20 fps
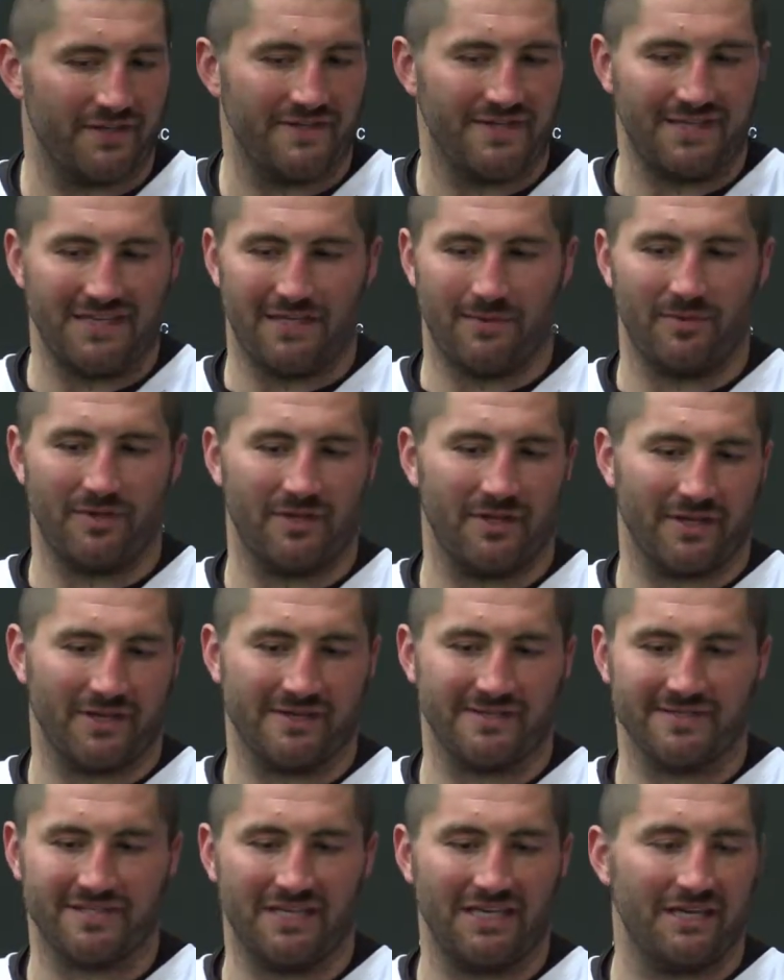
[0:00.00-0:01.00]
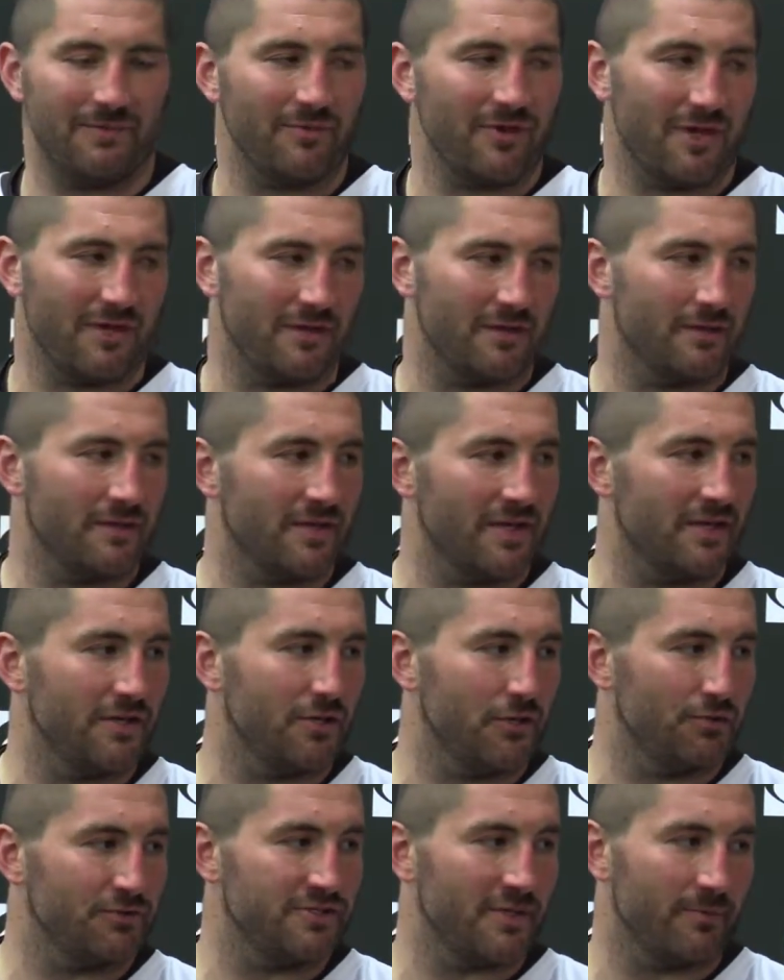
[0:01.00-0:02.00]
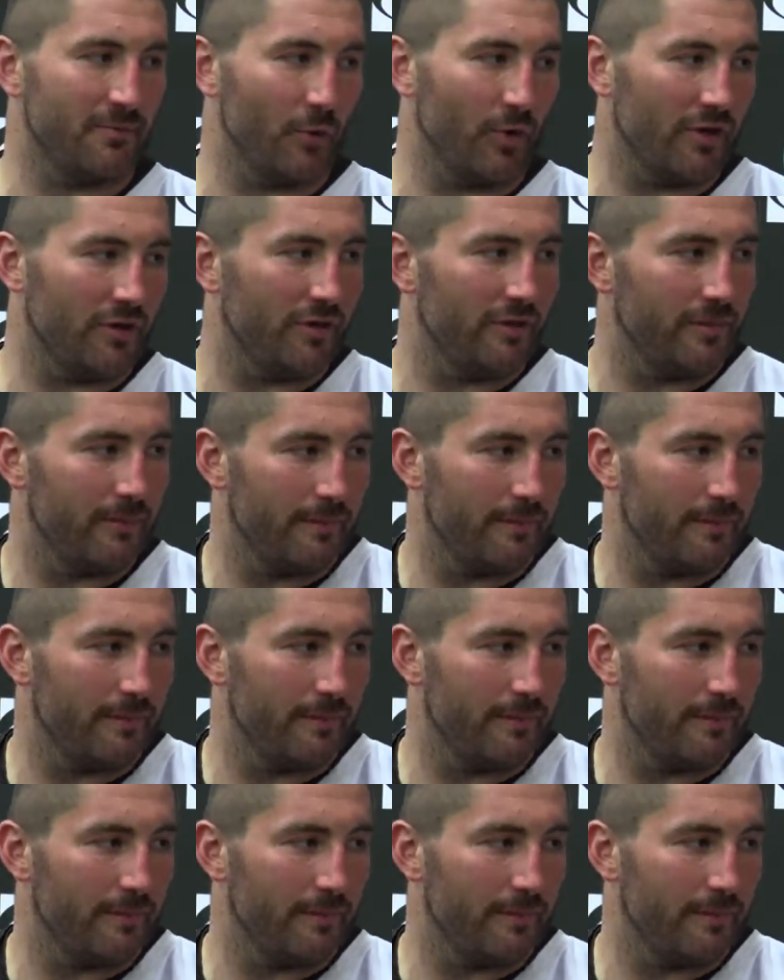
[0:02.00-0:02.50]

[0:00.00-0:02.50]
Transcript: the team and the scheme can use him with.